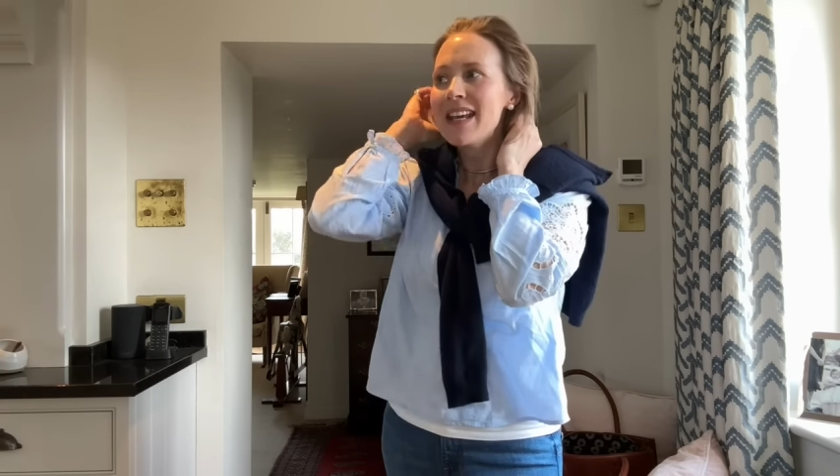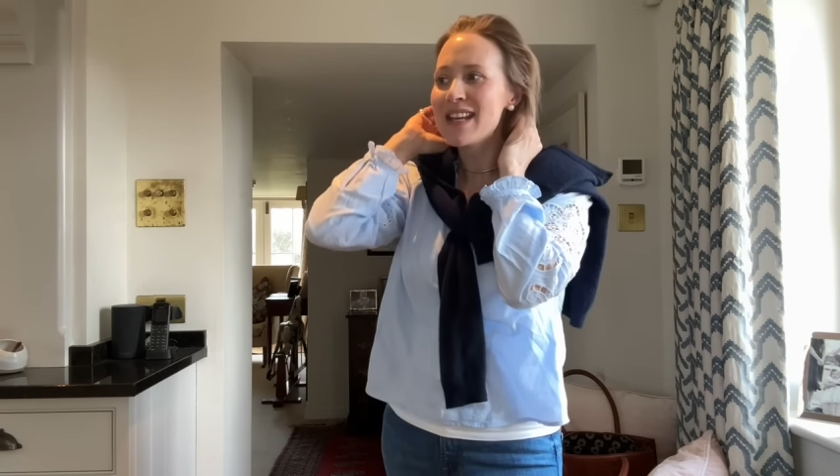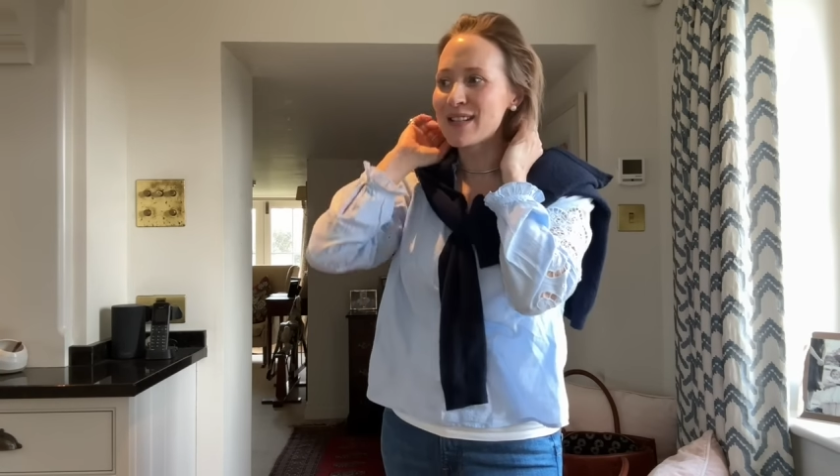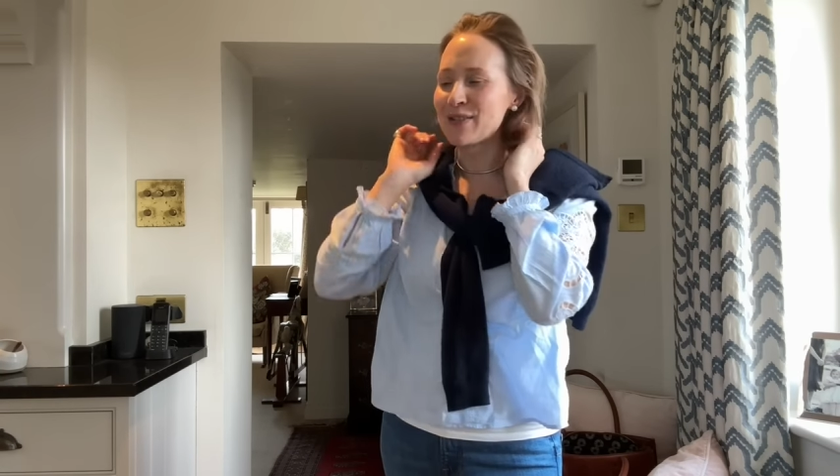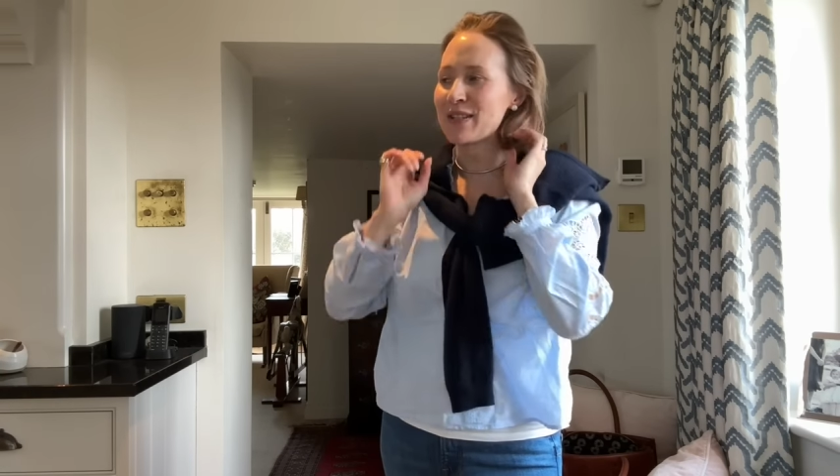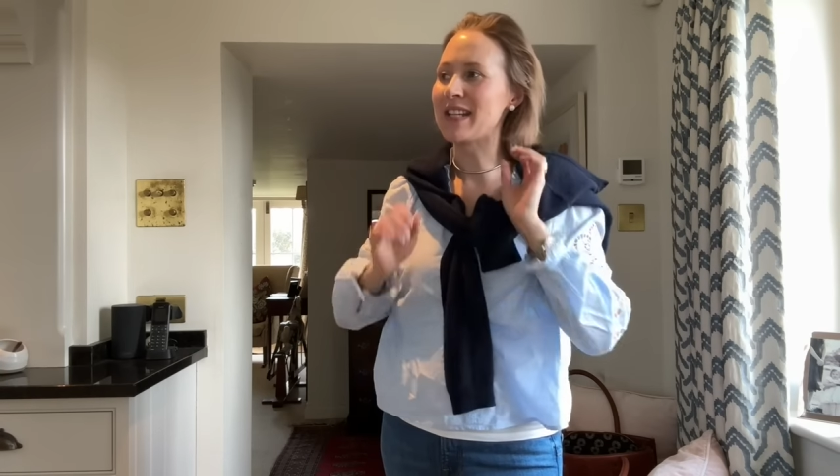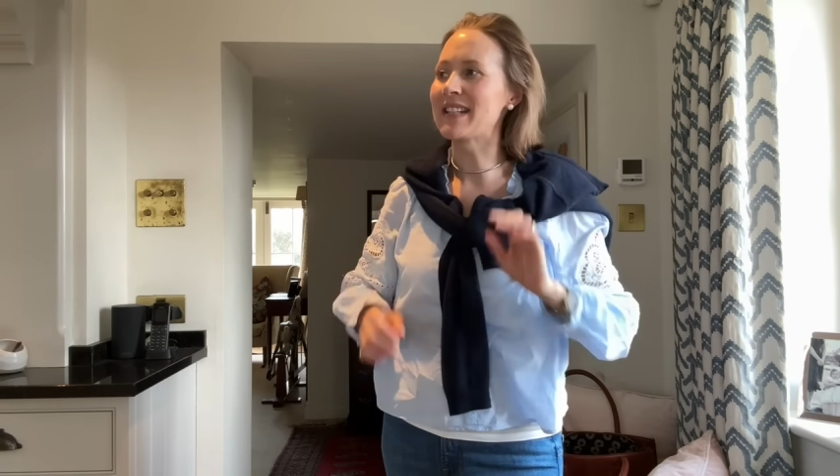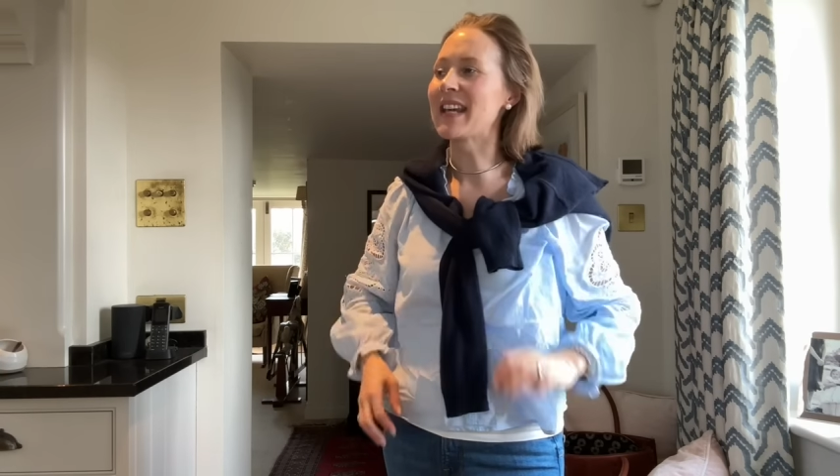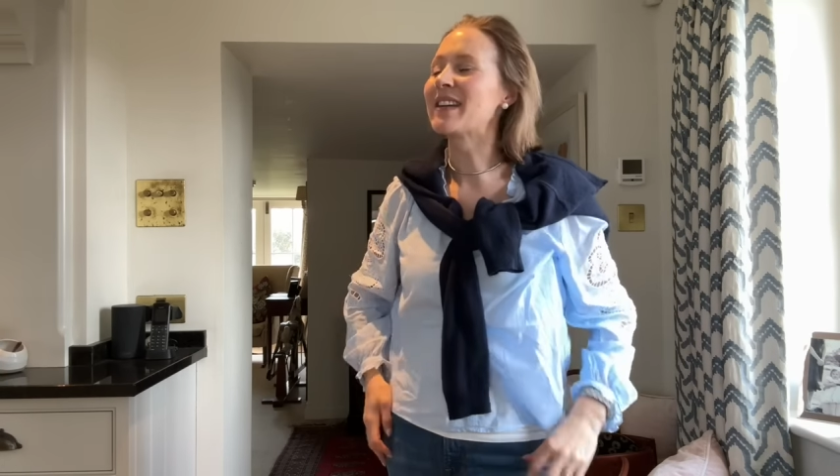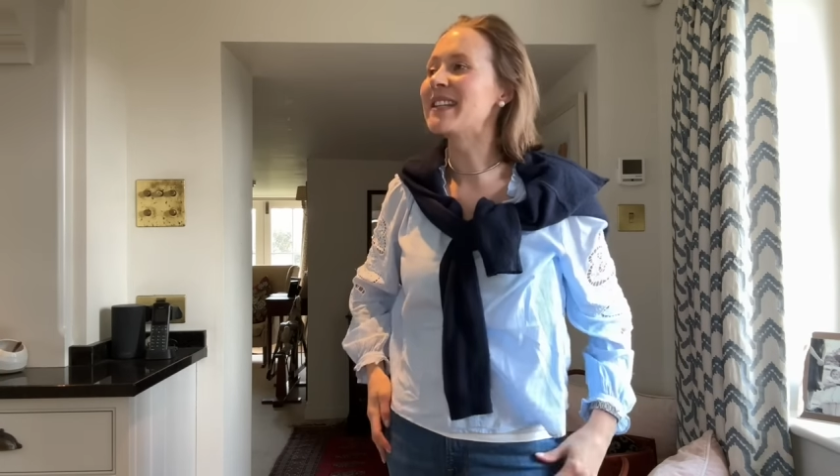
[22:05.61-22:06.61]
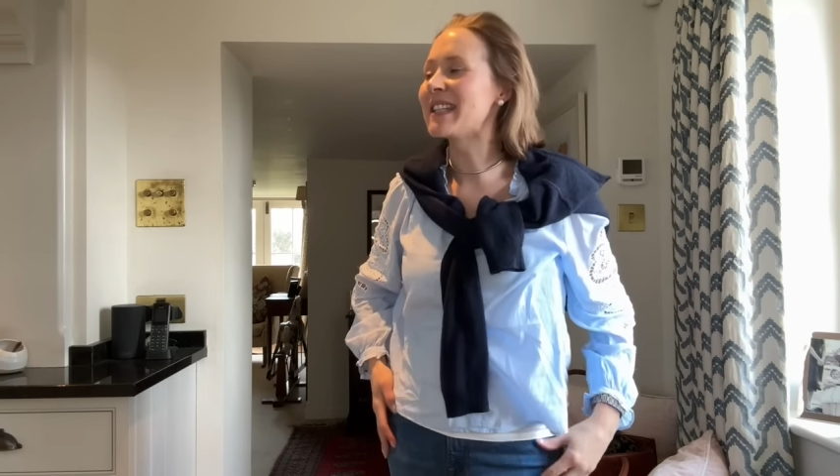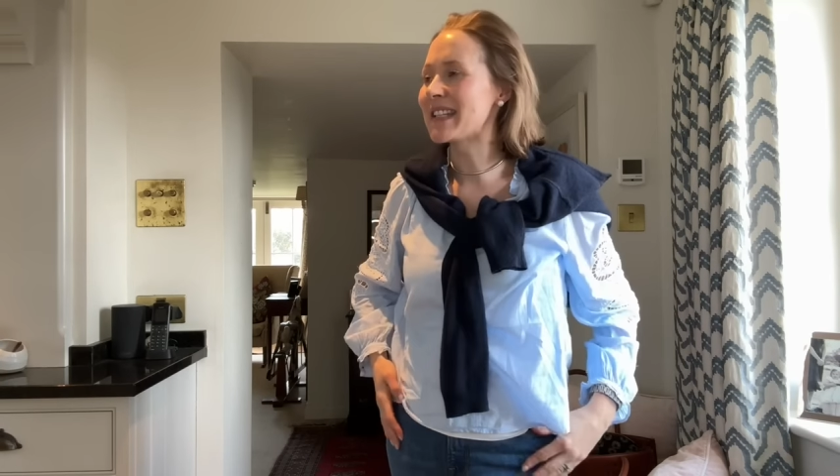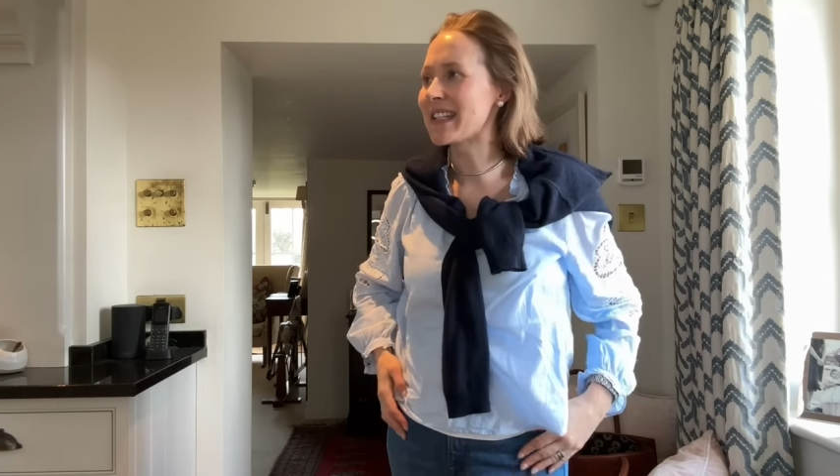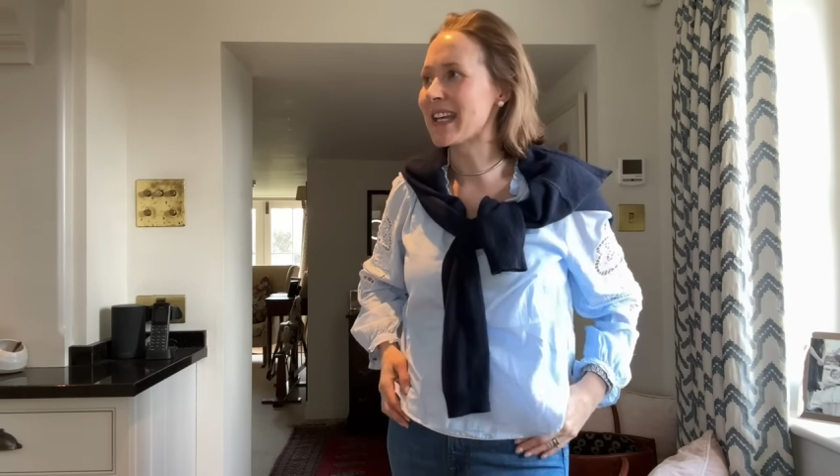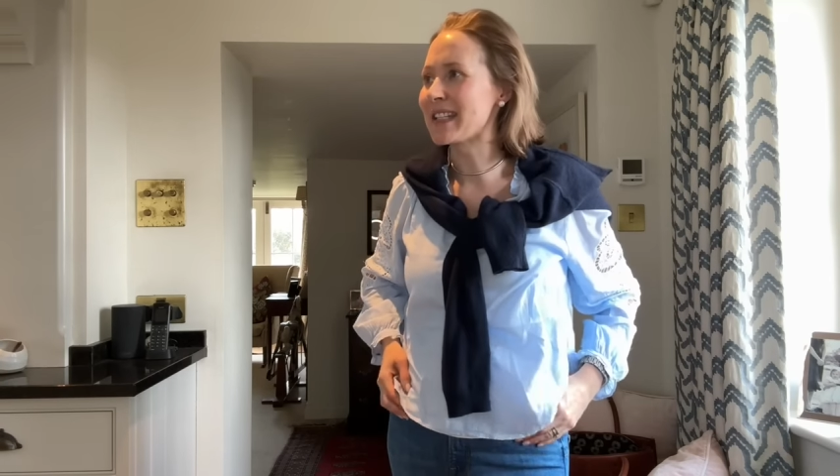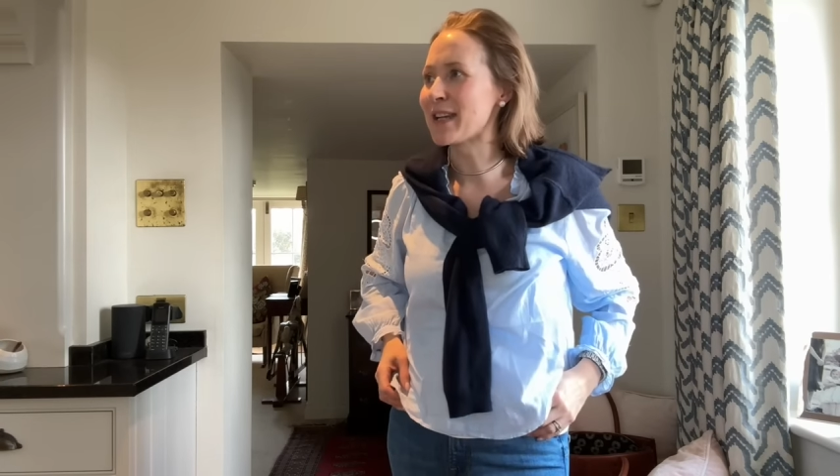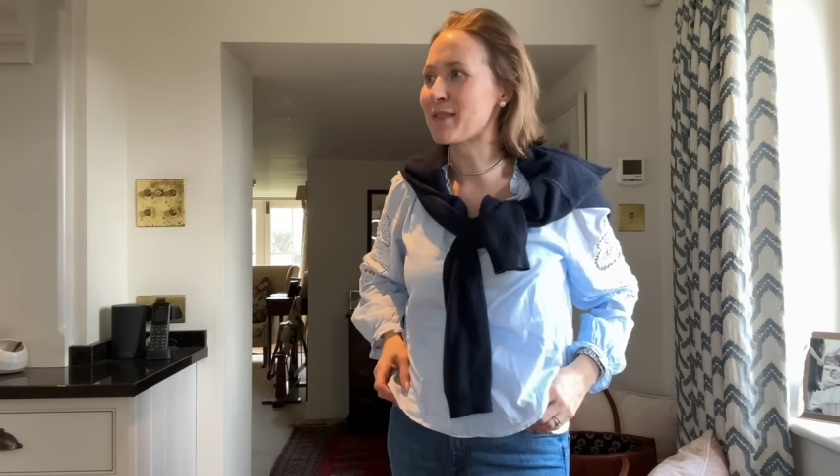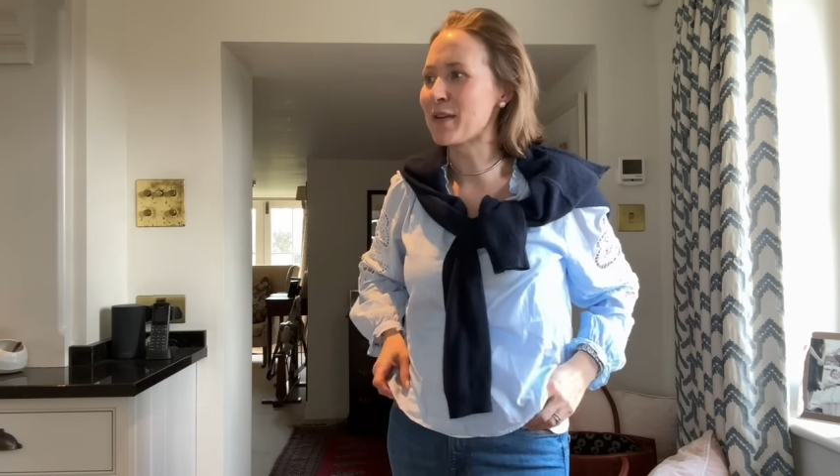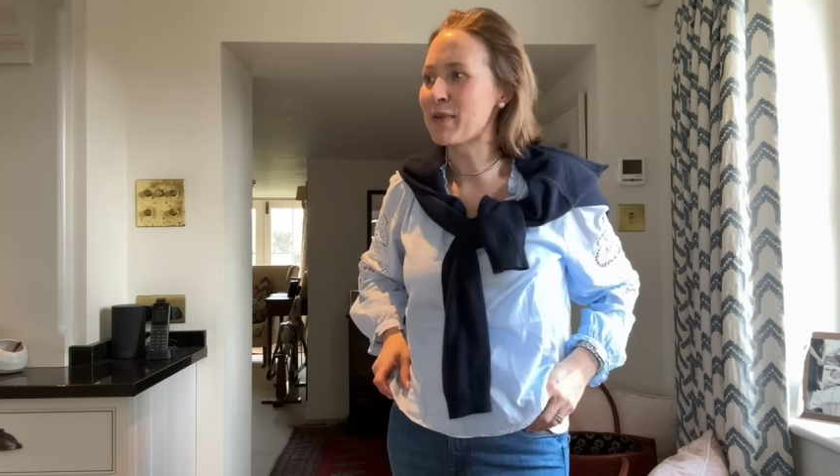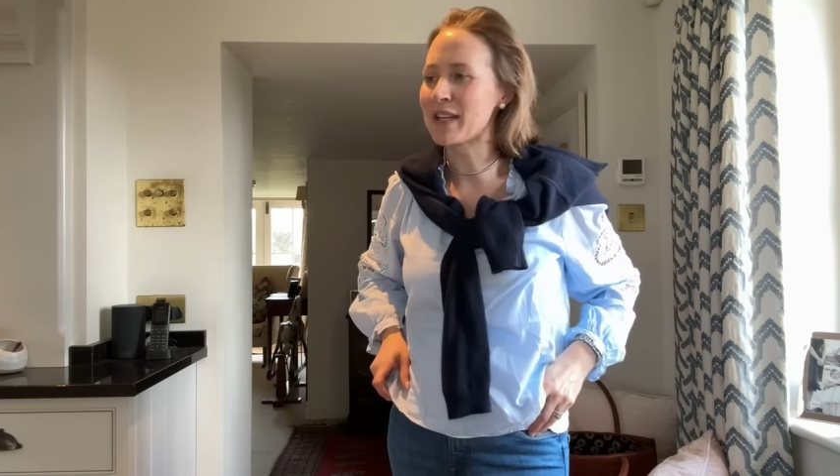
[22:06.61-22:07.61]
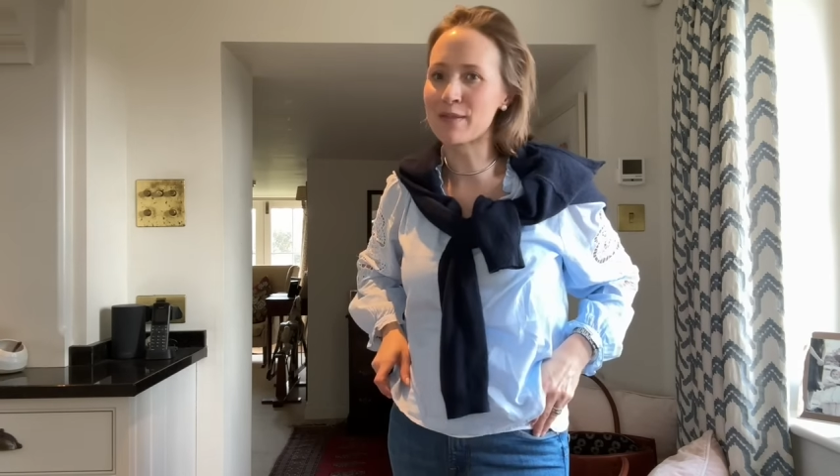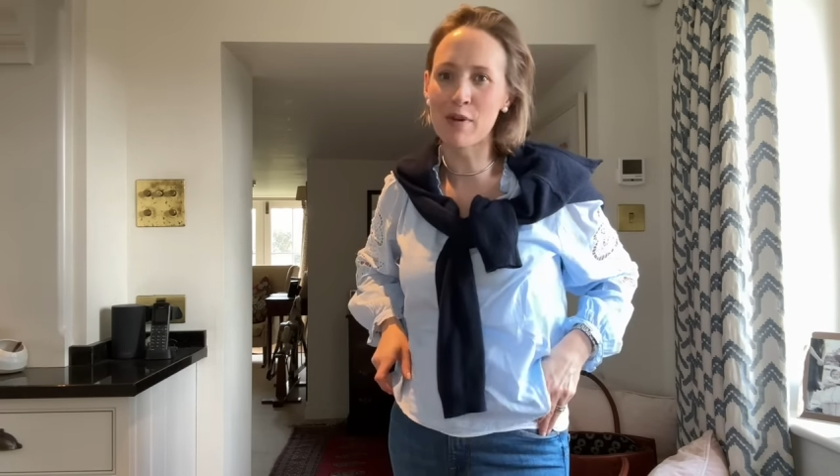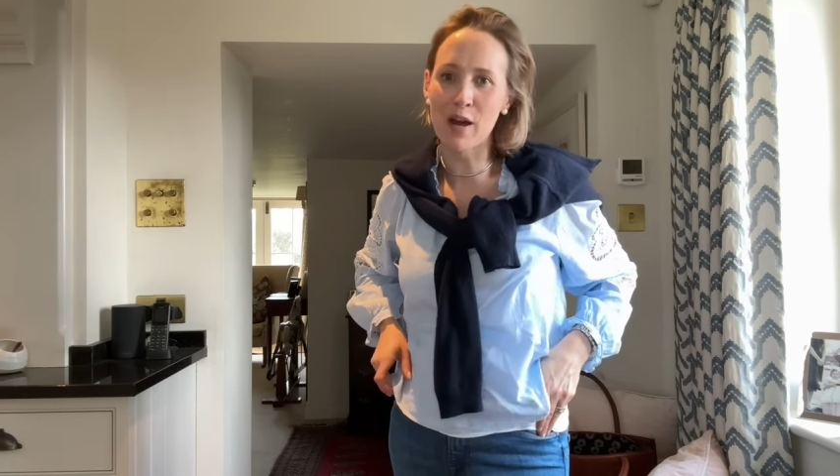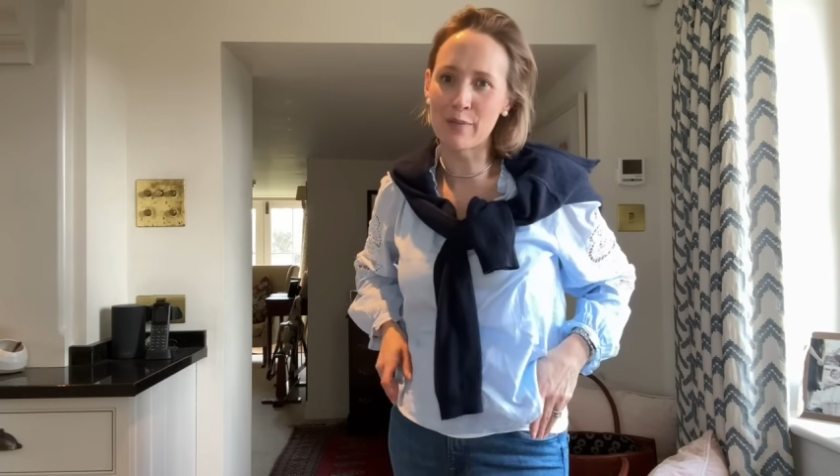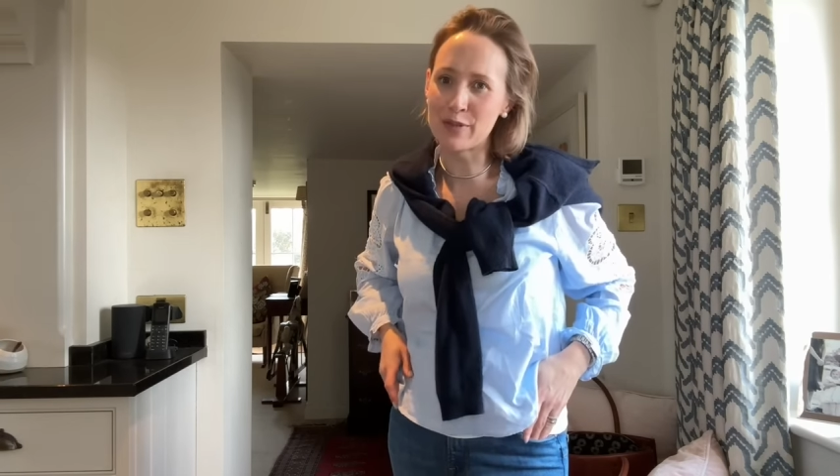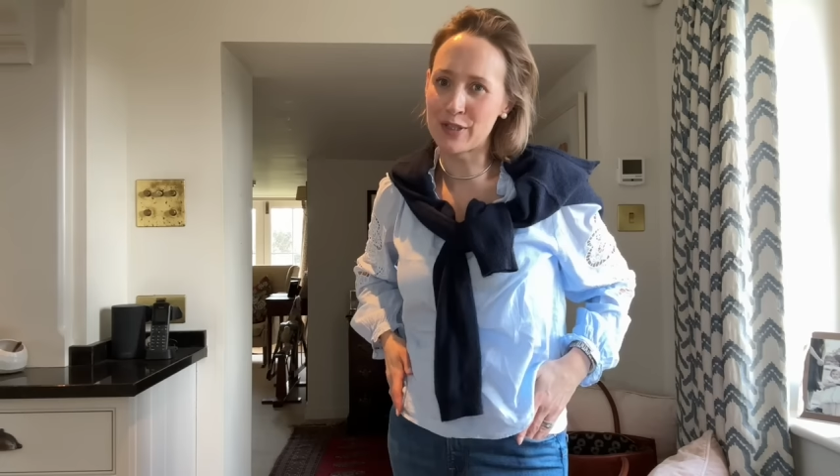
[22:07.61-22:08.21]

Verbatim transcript: It's not easy. And I did say to him when I picked him up,